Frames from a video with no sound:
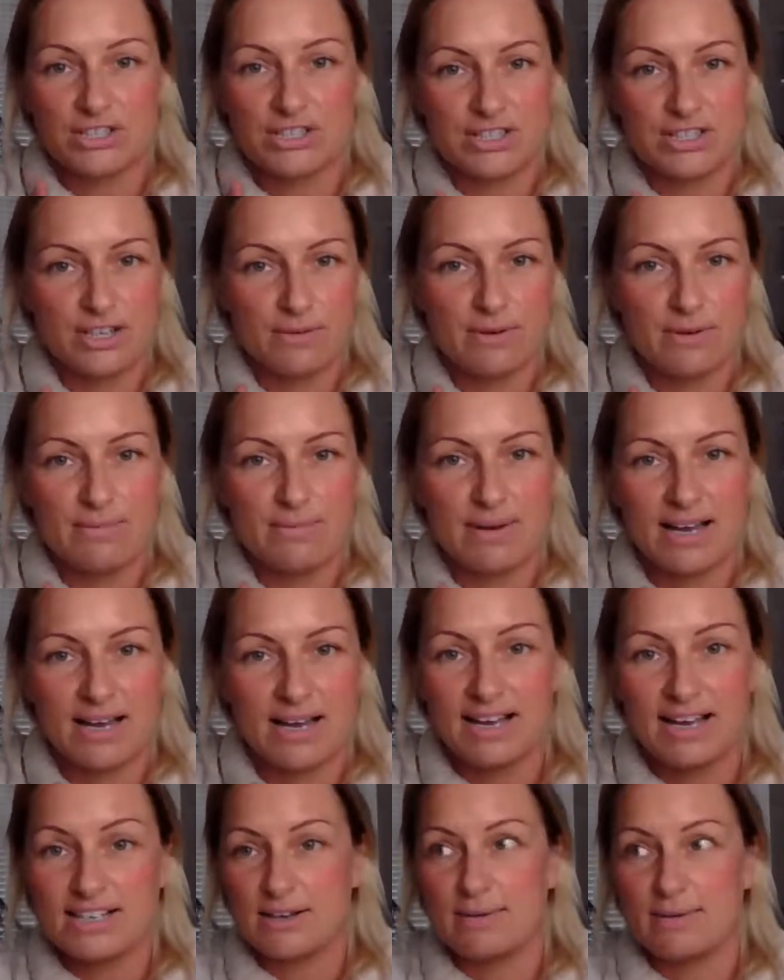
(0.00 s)
and so am
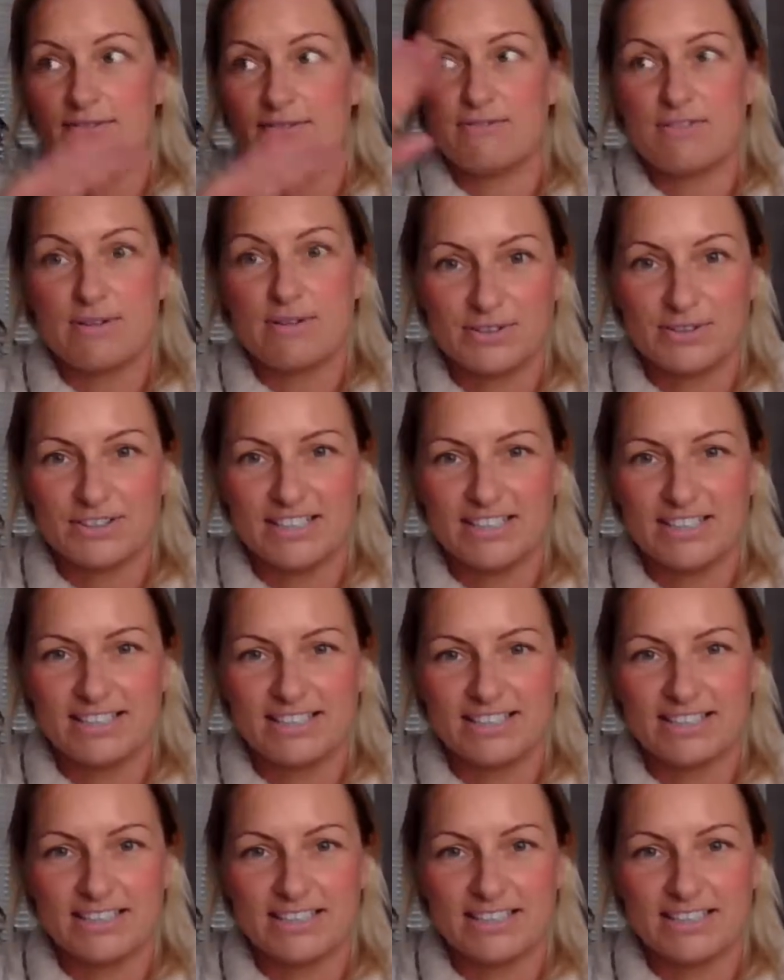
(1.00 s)
I, so everybody,